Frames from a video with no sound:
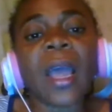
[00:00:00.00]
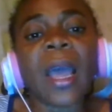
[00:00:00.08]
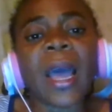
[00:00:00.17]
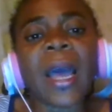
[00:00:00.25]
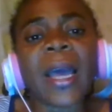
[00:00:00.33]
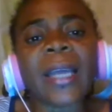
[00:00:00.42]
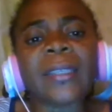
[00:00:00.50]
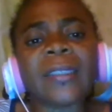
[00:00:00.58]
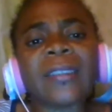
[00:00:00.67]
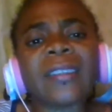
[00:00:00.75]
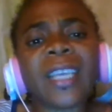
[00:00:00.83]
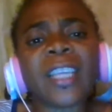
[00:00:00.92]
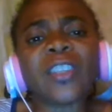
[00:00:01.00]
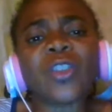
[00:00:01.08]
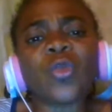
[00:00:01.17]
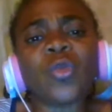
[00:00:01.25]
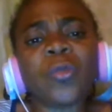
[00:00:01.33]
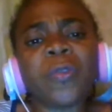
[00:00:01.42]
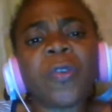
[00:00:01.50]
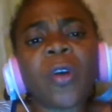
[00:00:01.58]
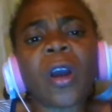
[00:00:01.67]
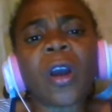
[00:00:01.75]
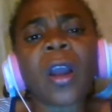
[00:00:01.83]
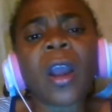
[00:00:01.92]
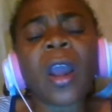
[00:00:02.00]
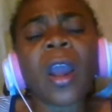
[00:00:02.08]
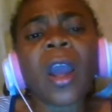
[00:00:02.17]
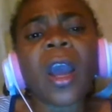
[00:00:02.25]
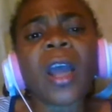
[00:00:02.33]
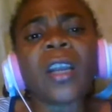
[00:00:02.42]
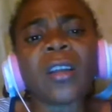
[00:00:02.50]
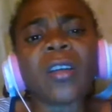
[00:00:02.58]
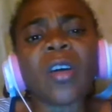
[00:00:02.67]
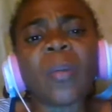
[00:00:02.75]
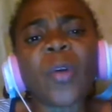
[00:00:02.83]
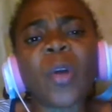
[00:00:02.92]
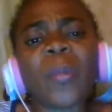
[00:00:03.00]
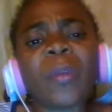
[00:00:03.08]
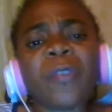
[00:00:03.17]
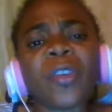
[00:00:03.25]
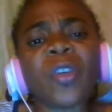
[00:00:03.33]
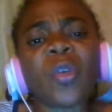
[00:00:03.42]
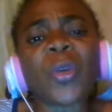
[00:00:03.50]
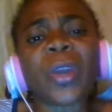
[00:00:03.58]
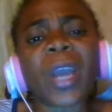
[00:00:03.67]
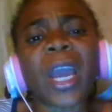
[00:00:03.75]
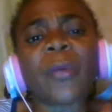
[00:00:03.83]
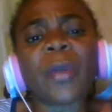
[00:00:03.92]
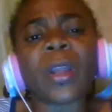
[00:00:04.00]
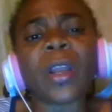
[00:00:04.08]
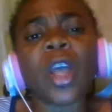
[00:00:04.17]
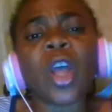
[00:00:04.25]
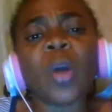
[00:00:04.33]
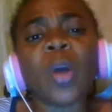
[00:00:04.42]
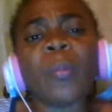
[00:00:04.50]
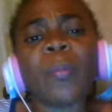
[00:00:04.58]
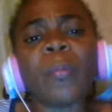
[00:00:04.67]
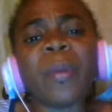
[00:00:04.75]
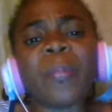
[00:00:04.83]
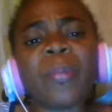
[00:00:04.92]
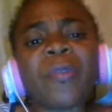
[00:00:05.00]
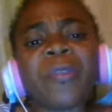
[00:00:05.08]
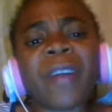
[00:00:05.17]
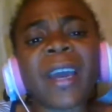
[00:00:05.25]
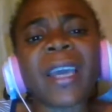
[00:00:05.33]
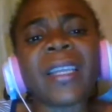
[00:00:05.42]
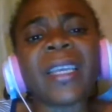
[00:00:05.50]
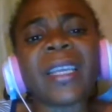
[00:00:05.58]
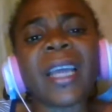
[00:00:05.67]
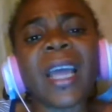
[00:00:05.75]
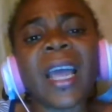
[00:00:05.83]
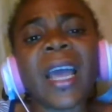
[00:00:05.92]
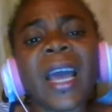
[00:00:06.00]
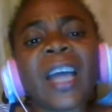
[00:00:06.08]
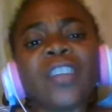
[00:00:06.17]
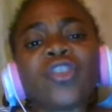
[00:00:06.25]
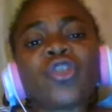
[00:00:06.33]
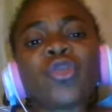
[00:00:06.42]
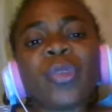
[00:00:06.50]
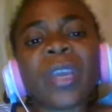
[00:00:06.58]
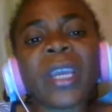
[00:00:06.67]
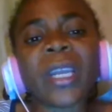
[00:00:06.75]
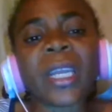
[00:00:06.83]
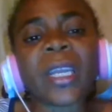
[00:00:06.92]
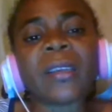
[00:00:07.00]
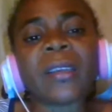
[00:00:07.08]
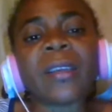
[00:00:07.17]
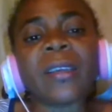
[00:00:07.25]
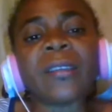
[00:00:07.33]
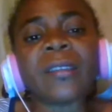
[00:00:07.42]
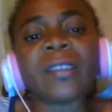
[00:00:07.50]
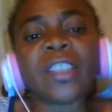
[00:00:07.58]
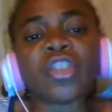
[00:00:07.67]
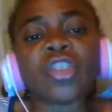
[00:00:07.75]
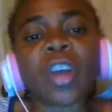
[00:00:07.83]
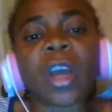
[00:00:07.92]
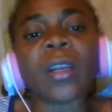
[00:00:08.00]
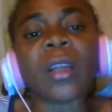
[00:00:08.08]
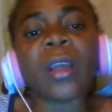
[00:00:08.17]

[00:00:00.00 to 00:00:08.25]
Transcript: And stay tuned for another upcoming video where I will be providing a training session